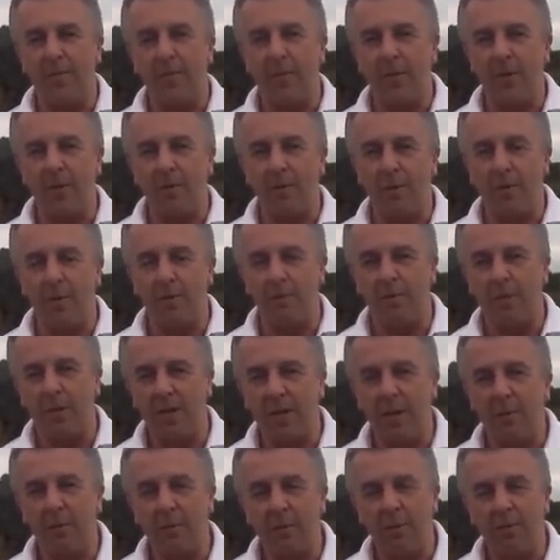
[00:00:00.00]
You know, with a
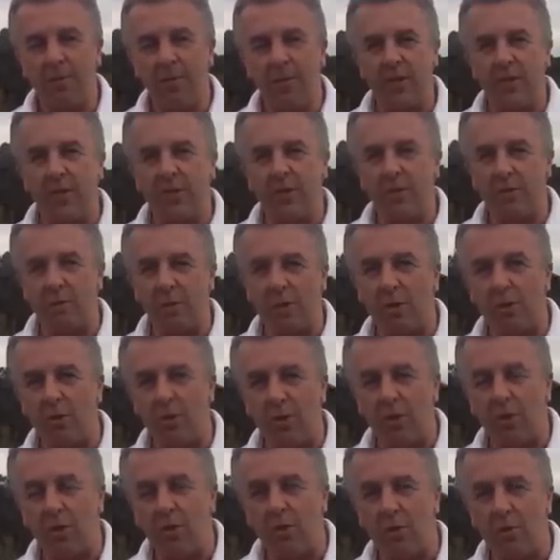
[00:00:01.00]
number of the fences that we
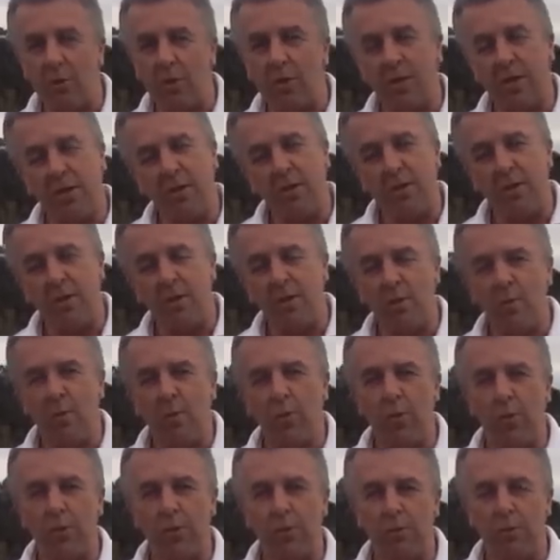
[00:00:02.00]
couldn't use, including new
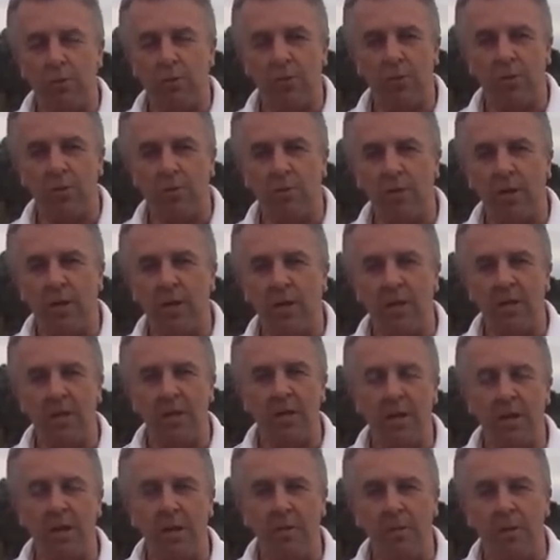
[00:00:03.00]
water, which wasn't ready in
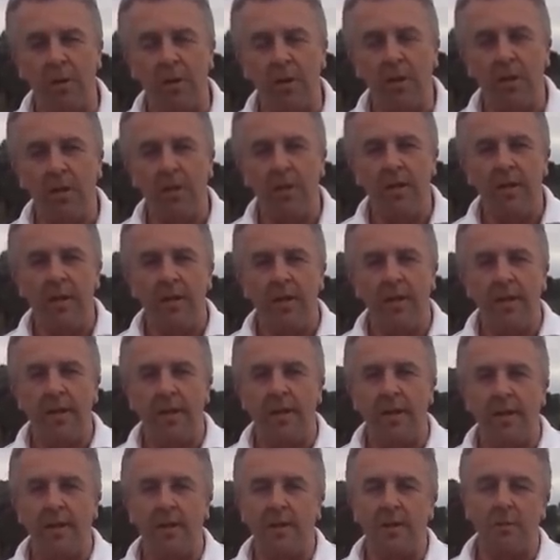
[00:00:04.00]
time.
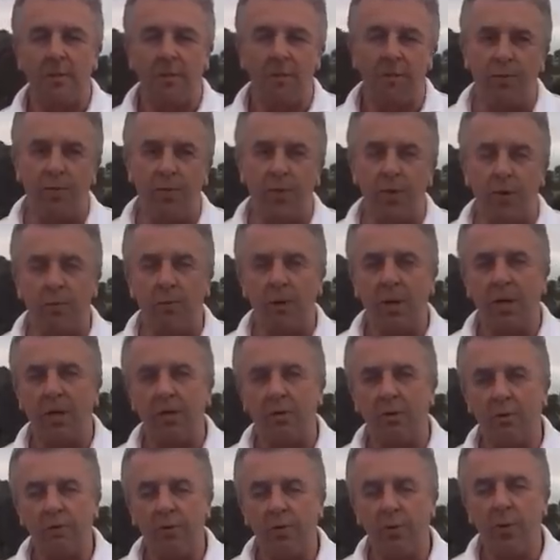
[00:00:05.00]
Some of the footing we had
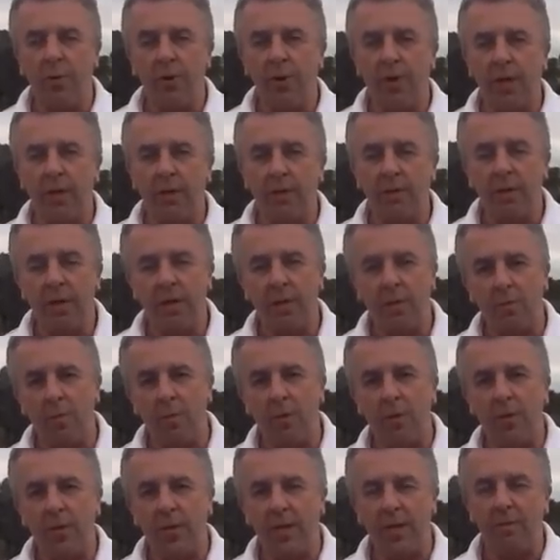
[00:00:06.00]
to avoid, had to
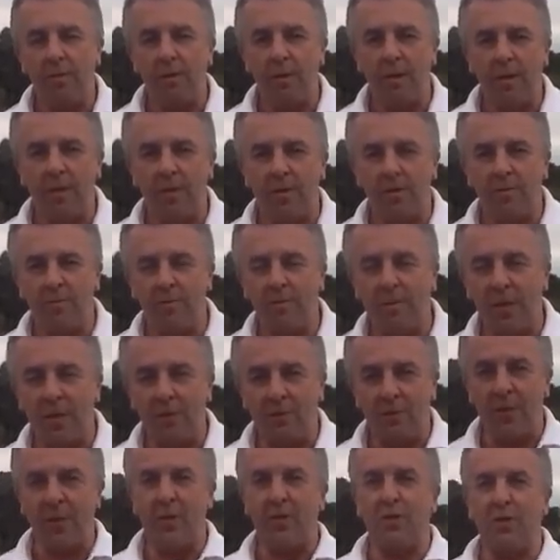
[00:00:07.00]
build a couple of
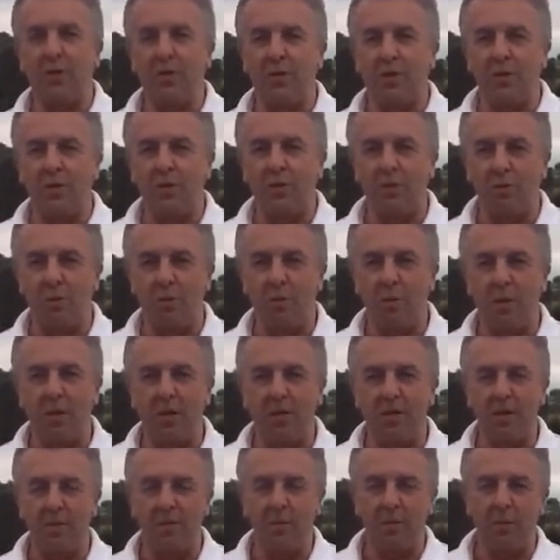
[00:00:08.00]
last-minute fences to
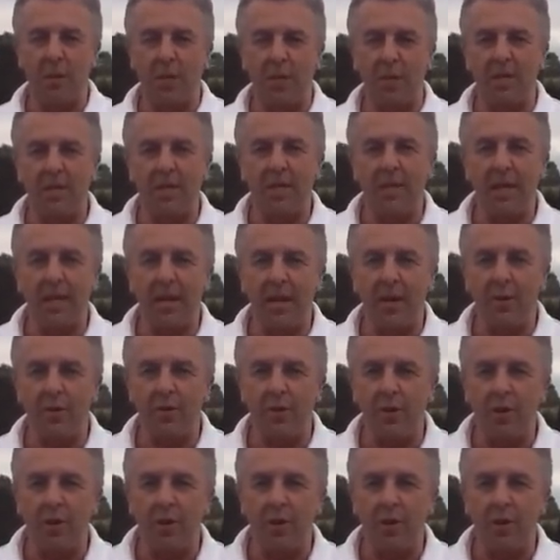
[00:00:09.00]
replace some that we had to take out.